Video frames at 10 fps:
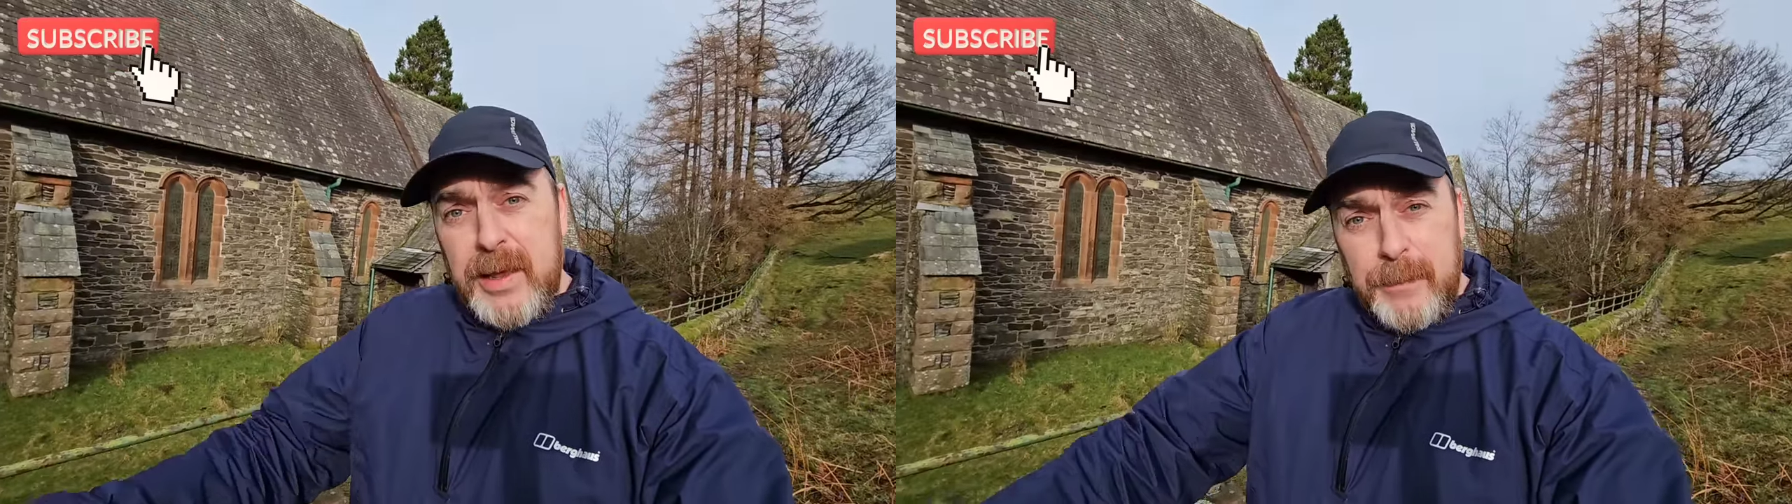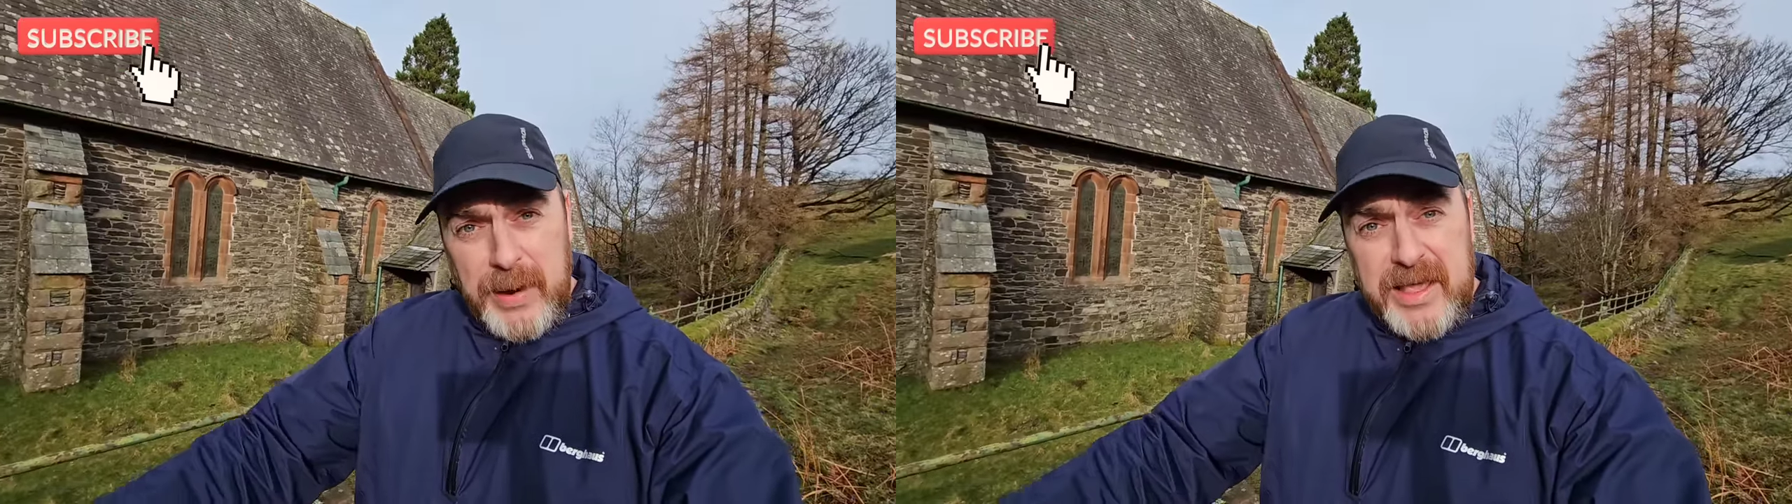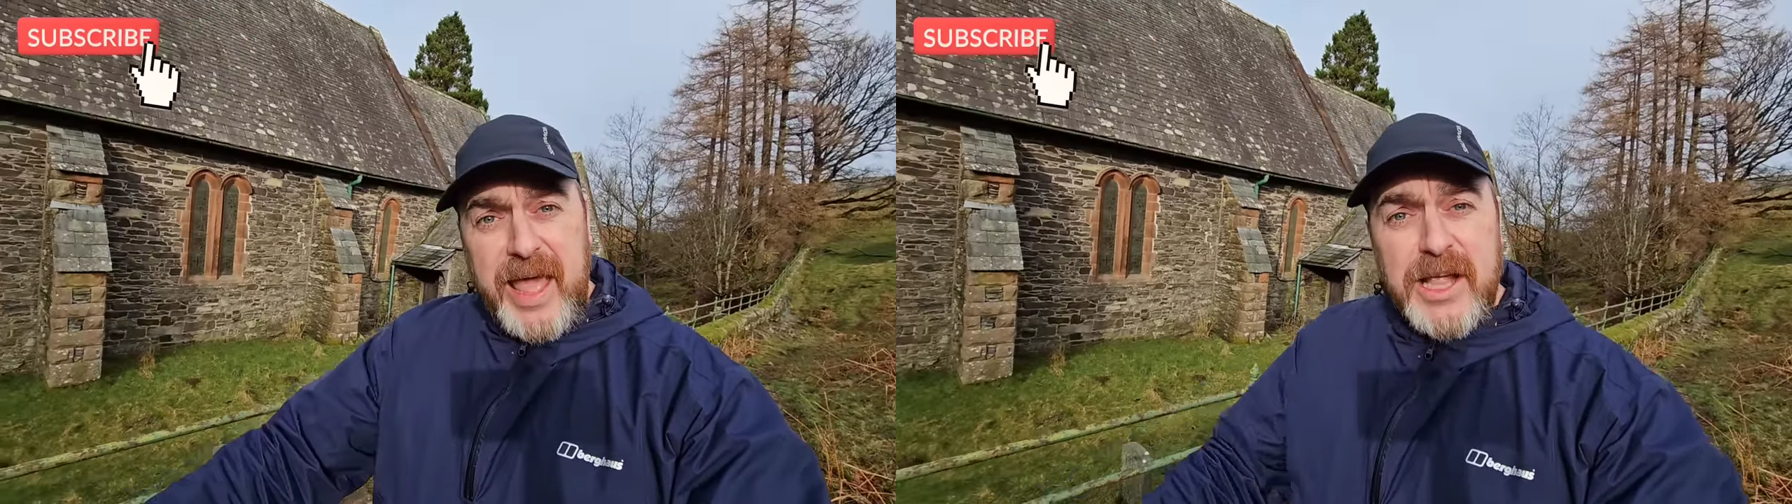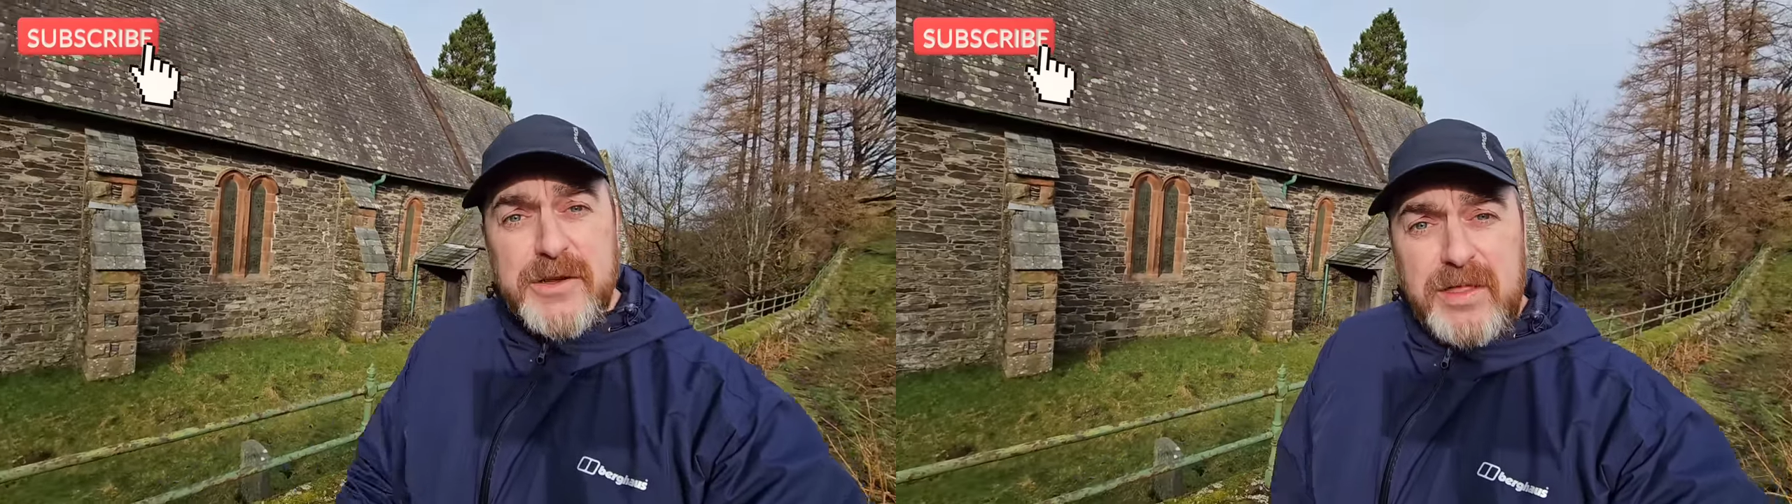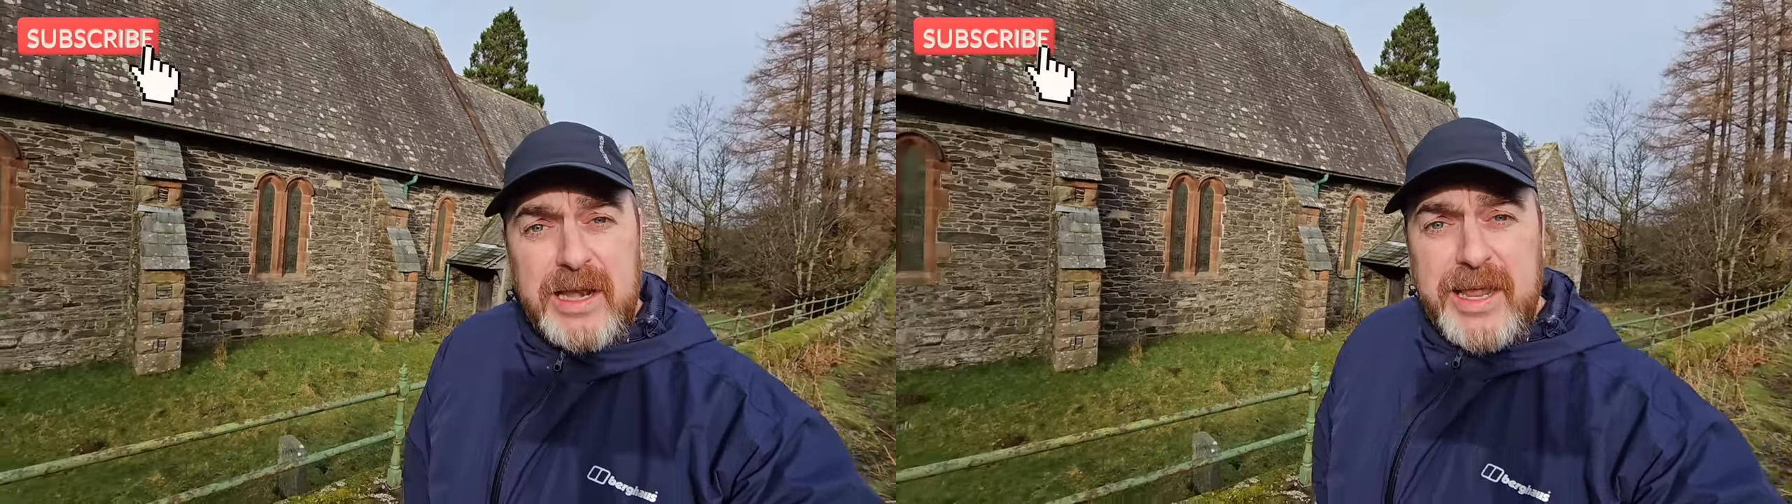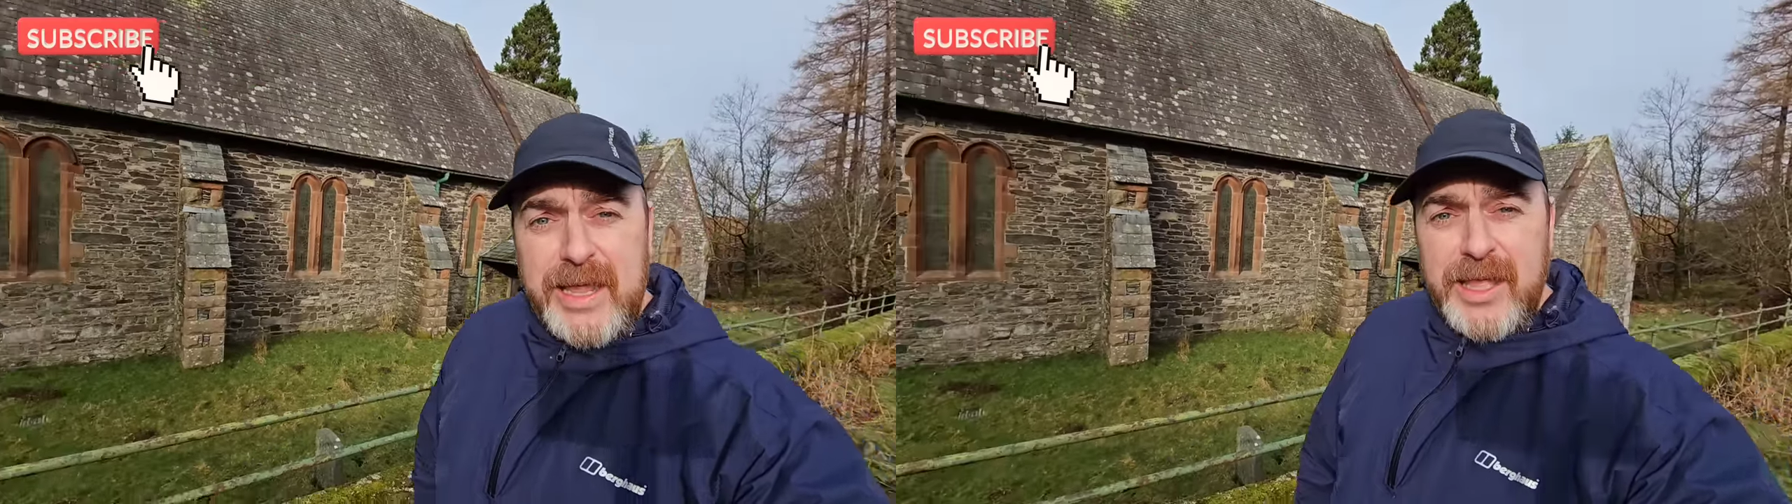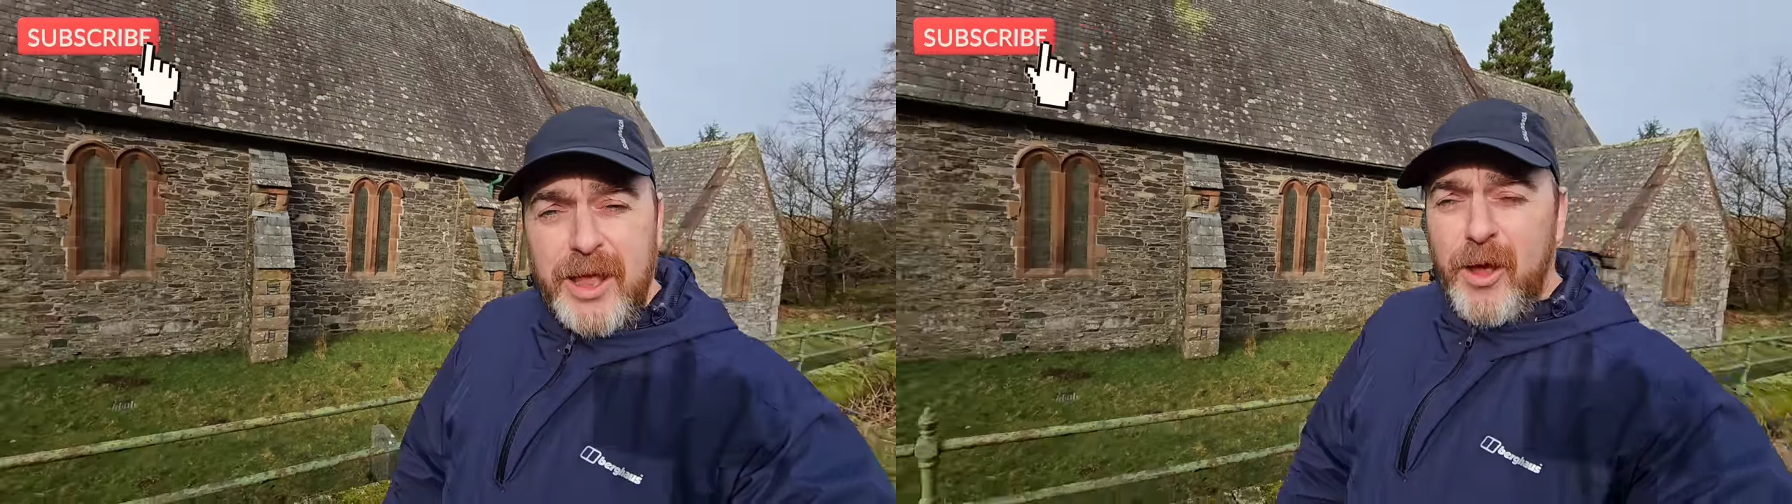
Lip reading: by the edge of the lake.